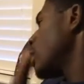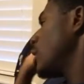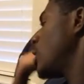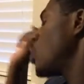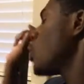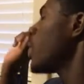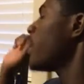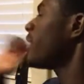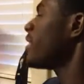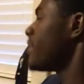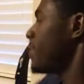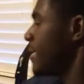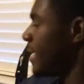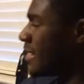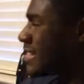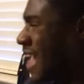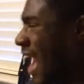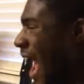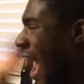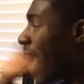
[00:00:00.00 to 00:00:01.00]
you get the
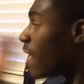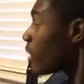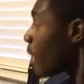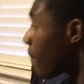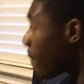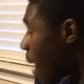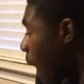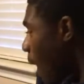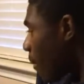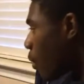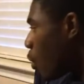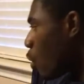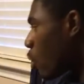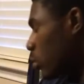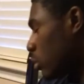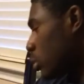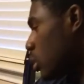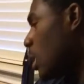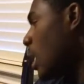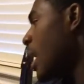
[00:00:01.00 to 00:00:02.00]
seats and the
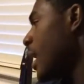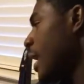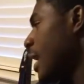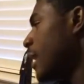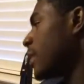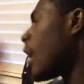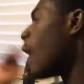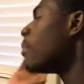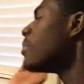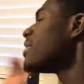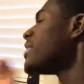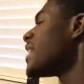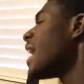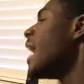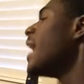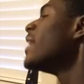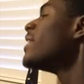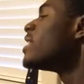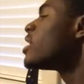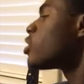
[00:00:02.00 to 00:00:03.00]
popcorn, and I'm gonna
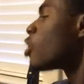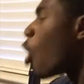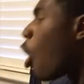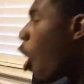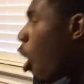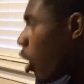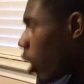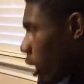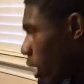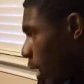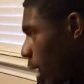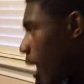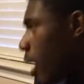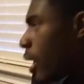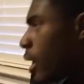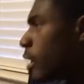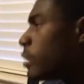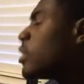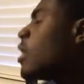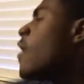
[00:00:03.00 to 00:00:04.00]
stand in this long
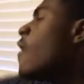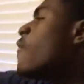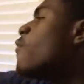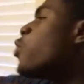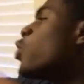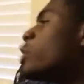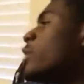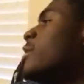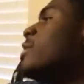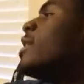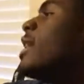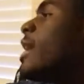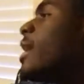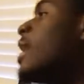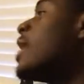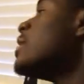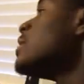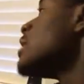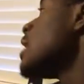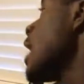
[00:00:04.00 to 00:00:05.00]
line for the
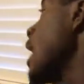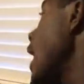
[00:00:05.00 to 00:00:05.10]
tickets,